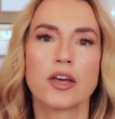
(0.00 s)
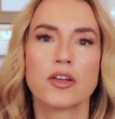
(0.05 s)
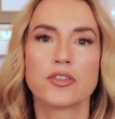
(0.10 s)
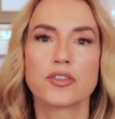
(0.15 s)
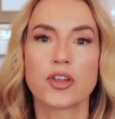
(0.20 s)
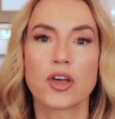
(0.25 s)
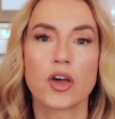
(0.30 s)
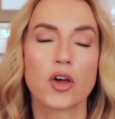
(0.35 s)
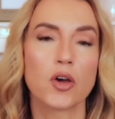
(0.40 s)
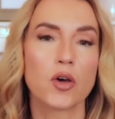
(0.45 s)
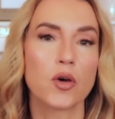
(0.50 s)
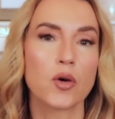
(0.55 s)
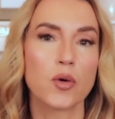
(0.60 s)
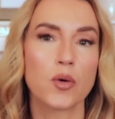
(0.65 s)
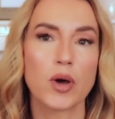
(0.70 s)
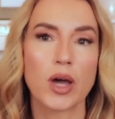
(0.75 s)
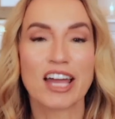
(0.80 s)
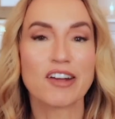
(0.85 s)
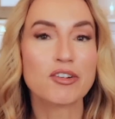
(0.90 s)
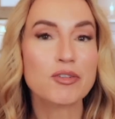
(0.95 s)

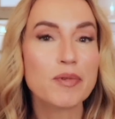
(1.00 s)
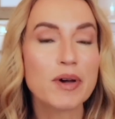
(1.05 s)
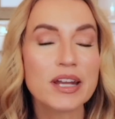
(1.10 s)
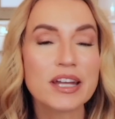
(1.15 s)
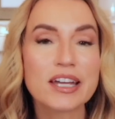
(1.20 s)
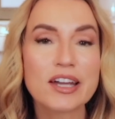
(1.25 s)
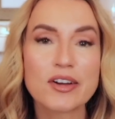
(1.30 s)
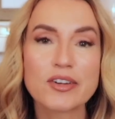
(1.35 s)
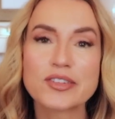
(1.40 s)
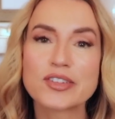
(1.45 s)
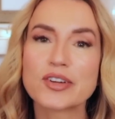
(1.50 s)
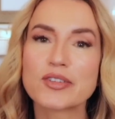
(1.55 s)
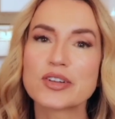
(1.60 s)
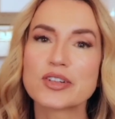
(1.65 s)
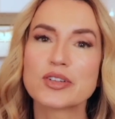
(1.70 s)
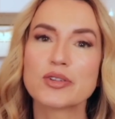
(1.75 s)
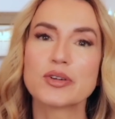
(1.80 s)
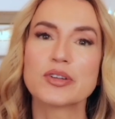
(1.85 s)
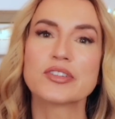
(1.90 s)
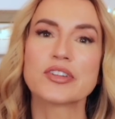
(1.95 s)
So everybody goes over
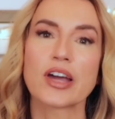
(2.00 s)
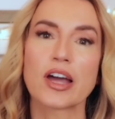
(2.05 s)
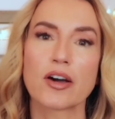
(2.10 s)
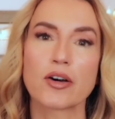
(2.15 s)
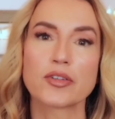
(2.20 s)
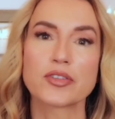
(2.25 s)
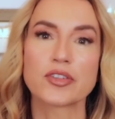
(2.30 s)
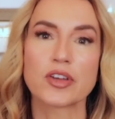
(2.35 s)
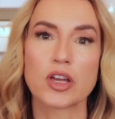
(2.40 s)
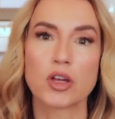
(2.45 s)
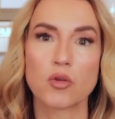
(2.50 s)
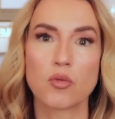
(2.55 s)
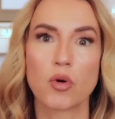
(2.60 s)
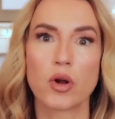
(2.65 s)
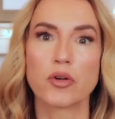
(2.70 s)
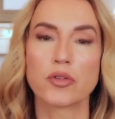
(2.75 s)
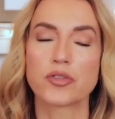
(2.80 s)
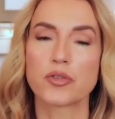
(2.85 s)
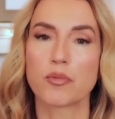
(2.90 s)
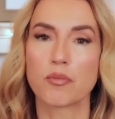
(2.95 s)
to his house and
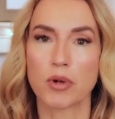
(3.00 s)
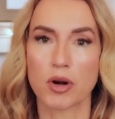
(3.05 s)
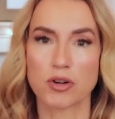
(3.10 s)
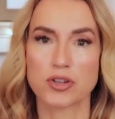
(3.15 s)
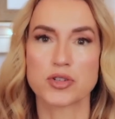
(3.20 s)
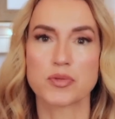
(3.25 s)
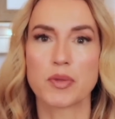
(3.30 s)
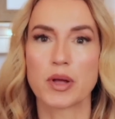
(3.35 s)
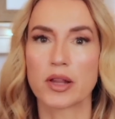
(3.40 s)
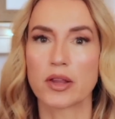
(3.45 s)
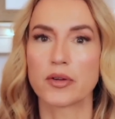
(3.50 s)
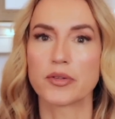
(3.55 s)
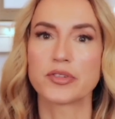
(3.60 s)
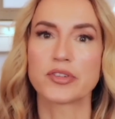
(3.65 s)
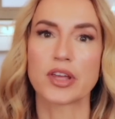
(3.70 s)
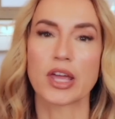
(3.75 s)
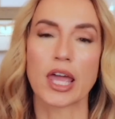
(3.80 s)
roasts marshmallows.